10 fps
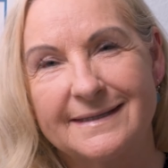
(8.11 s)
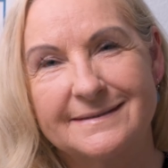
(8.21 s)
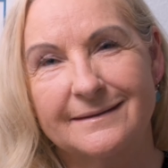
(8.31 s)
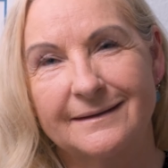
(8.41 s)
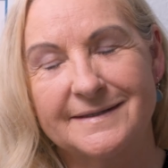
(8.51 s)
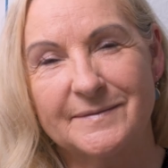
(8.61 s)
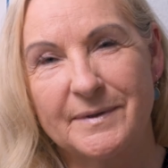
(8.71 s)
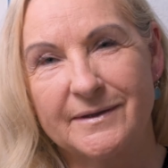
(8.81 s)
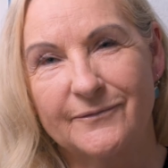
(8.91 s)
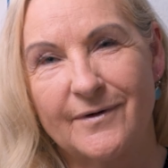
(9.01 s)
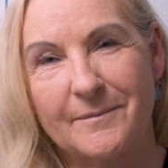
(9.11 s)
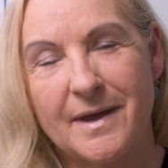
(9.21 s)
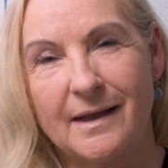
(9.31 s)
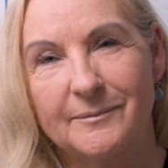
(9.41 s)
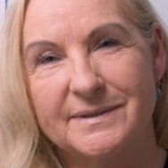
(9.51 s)
it's Elizabeth from
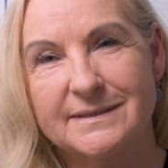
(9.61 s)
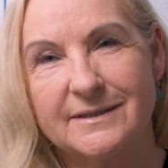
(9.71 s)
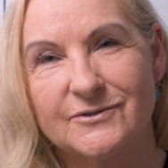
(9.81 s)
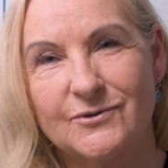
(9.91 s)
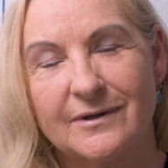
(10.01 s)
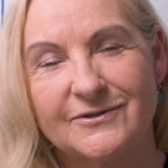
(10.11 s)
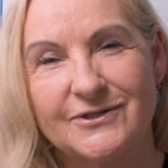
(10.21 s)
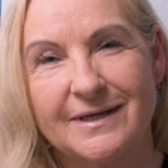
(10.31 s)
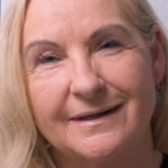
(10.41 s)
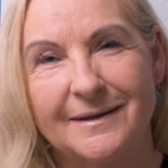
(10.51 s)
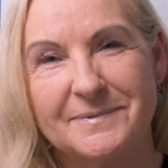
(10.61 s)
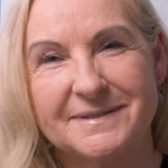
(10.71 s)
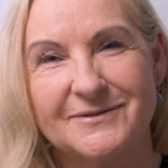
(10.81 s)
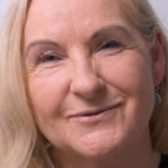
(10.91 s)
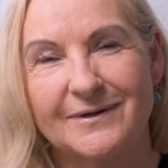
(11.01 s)
Elpis Astrology at
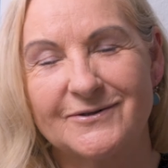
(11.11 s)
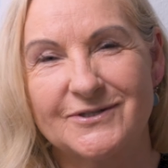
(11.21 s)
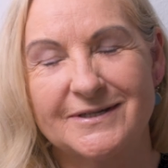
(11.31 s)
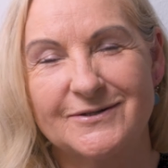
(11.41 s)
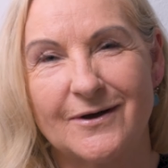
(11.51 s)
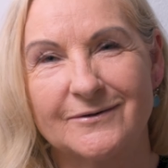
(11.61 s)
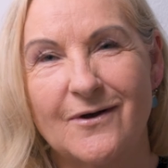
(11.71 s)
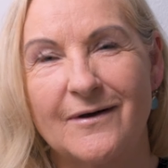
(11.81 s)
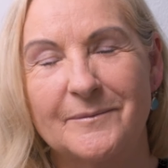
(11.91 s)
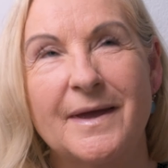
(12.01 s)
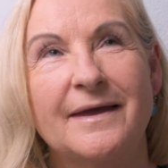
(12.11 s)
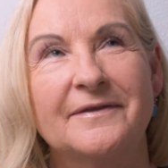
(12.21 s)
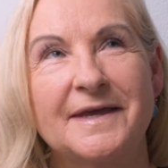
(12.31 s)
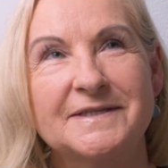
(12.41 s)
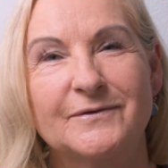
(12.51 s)
elpisastrology.com.
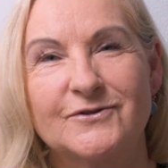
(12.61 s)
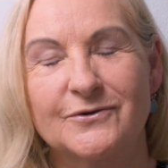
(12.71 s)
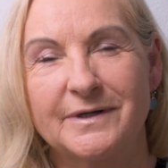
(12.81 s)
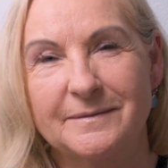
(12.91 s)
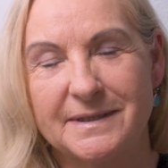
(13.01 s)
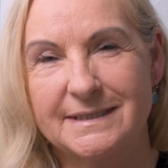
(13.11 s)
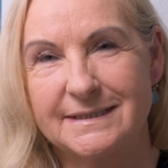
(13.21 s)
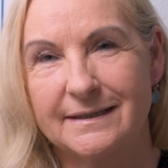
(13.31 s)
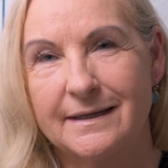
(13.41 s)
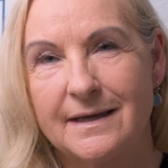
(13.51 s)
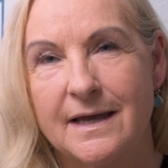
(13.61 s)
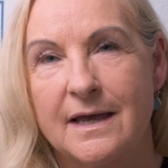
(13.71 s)
Thanks for joining me today.